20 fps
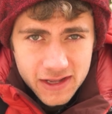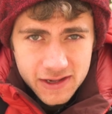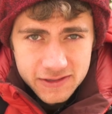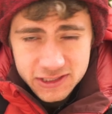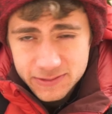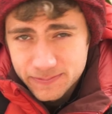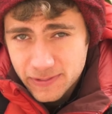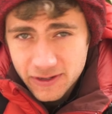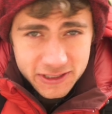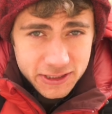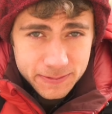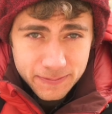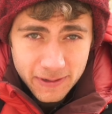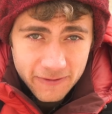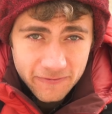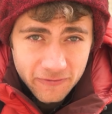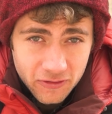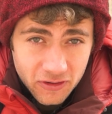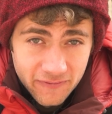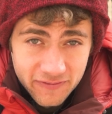Just be
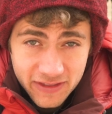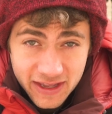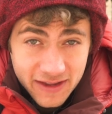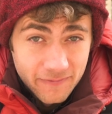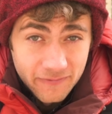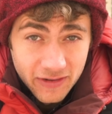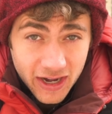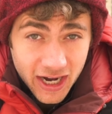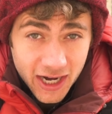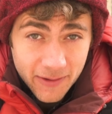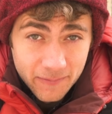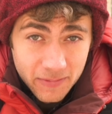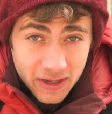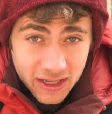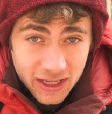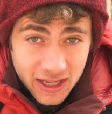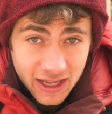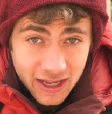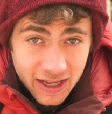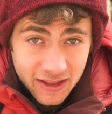respectful of the
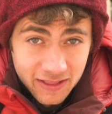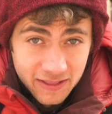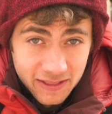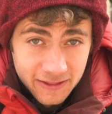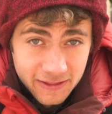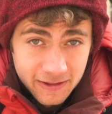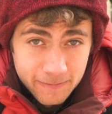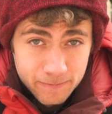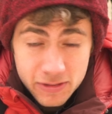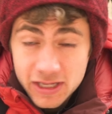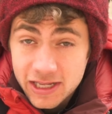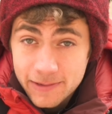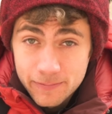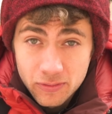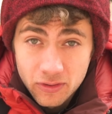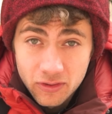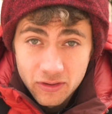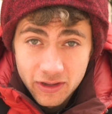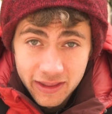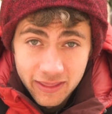environment and
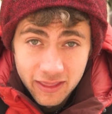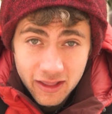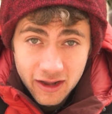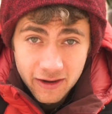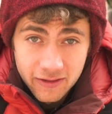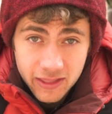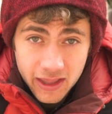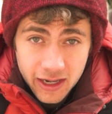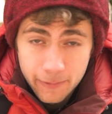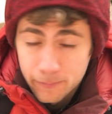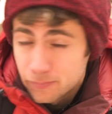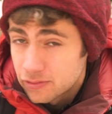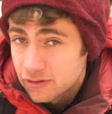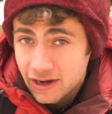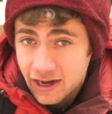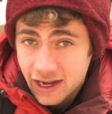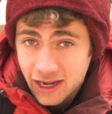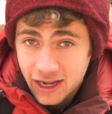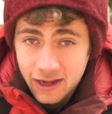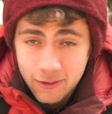people in there that are
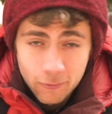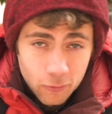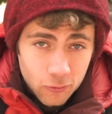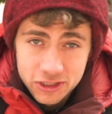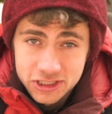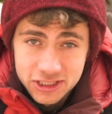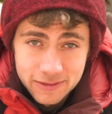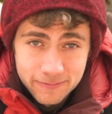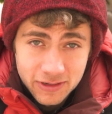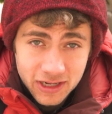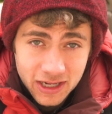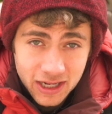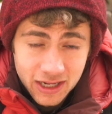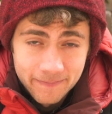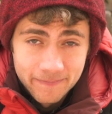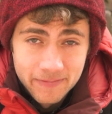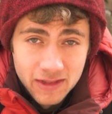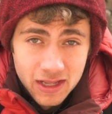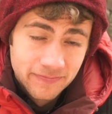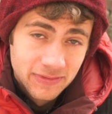praying,
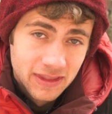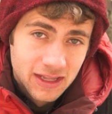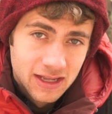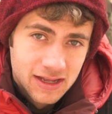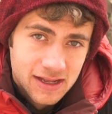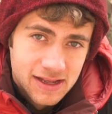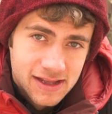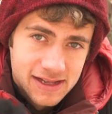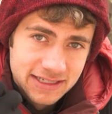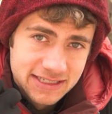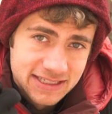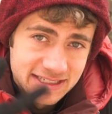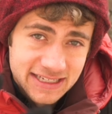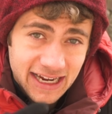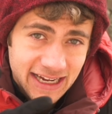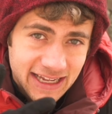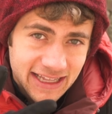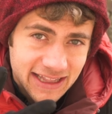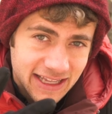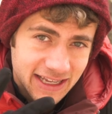worshiping.
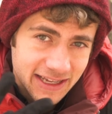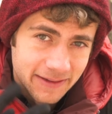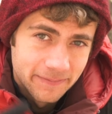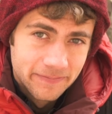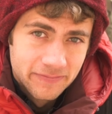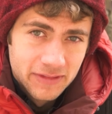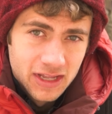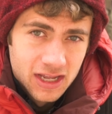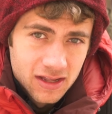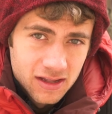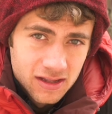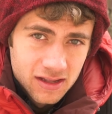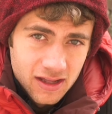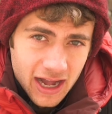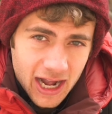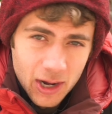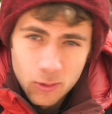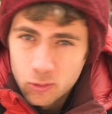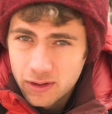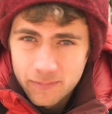Secondly,
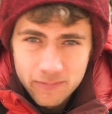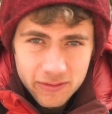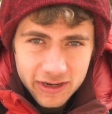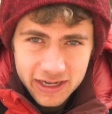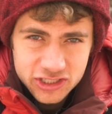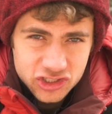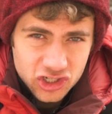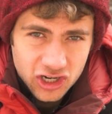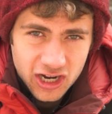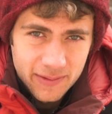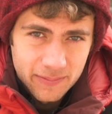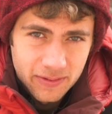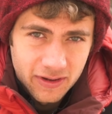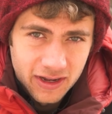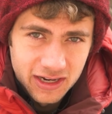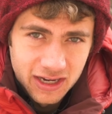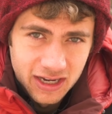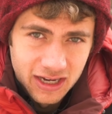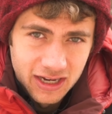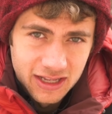I wouldn't bring a
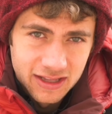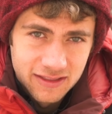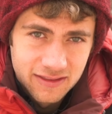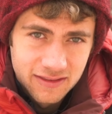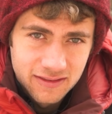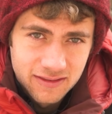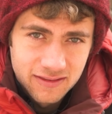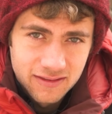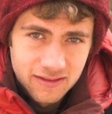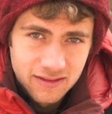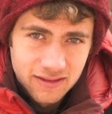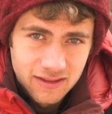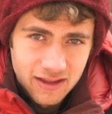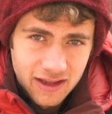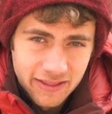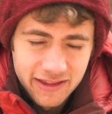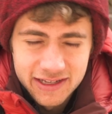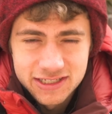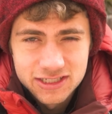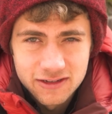tripod in.
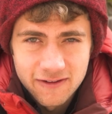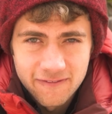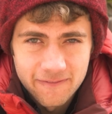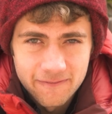Unless